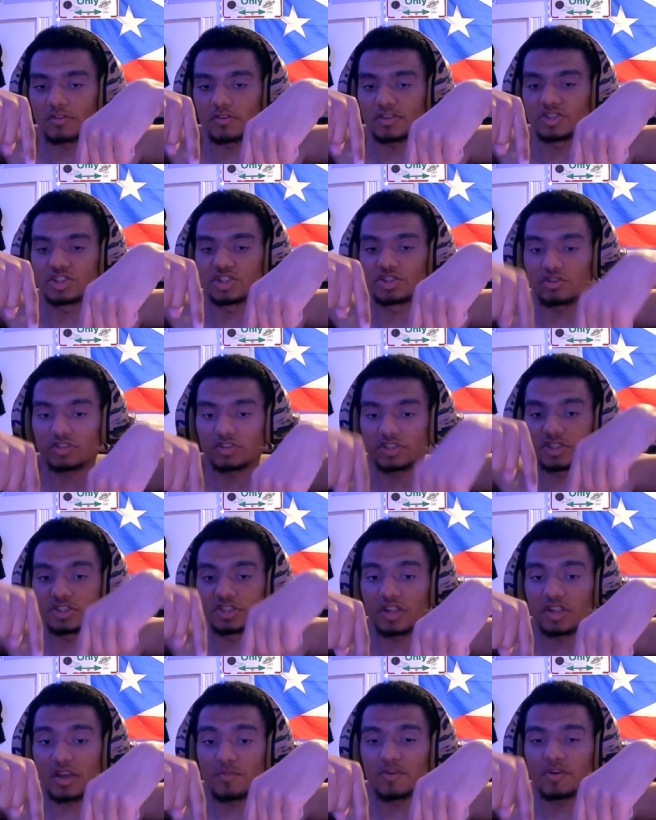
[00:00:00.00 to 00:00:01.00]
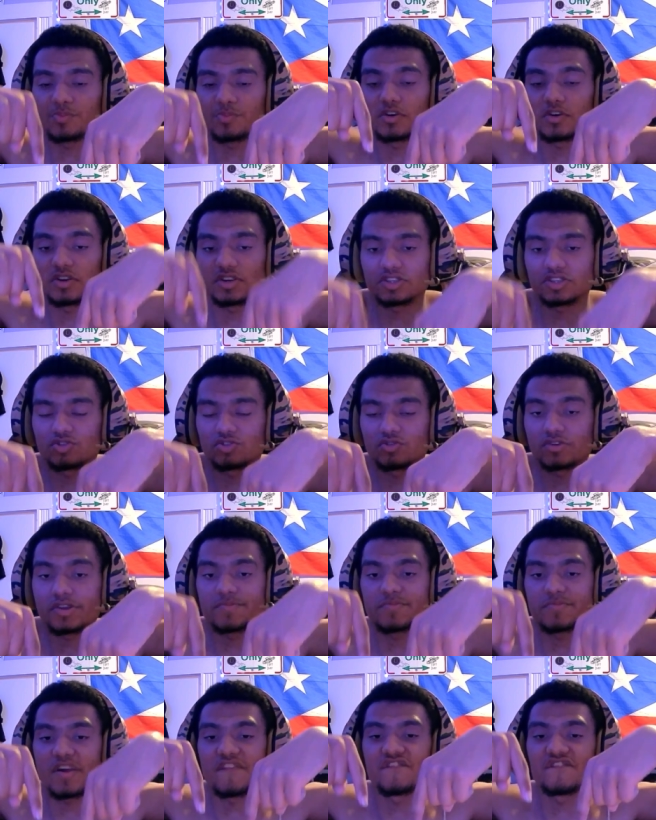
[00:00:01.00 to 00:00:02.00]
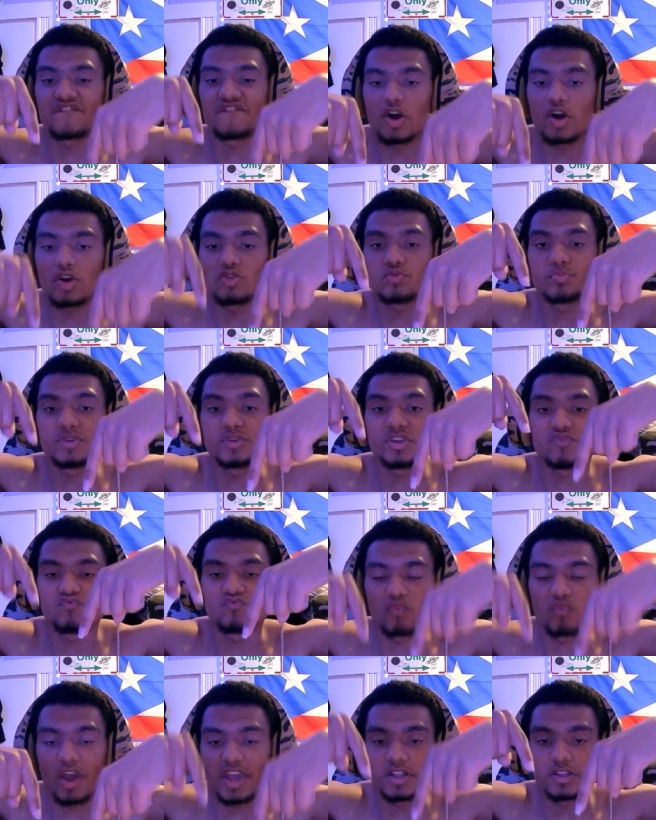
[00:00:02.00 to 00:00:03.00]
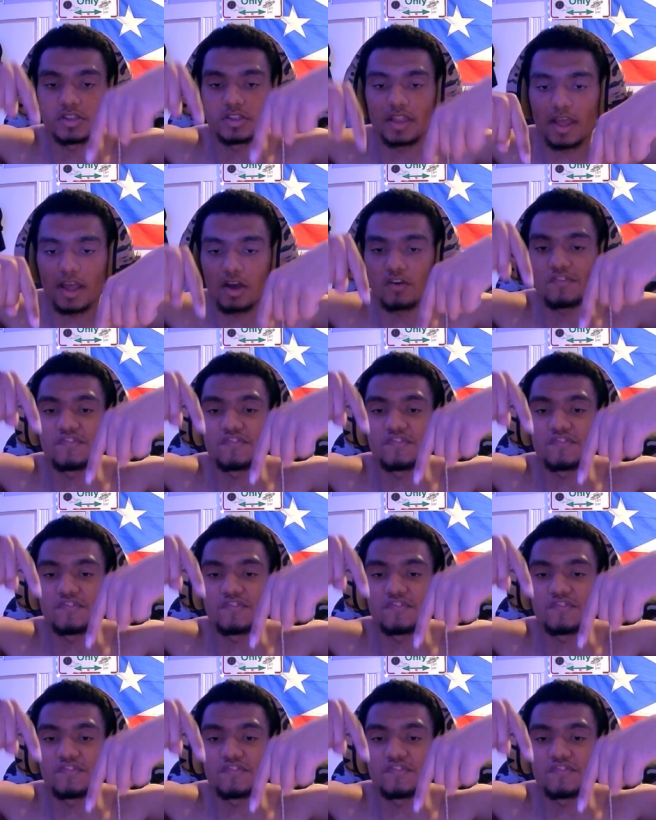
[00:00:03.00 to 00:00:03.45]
and search his name up on Instagram and follow me right now.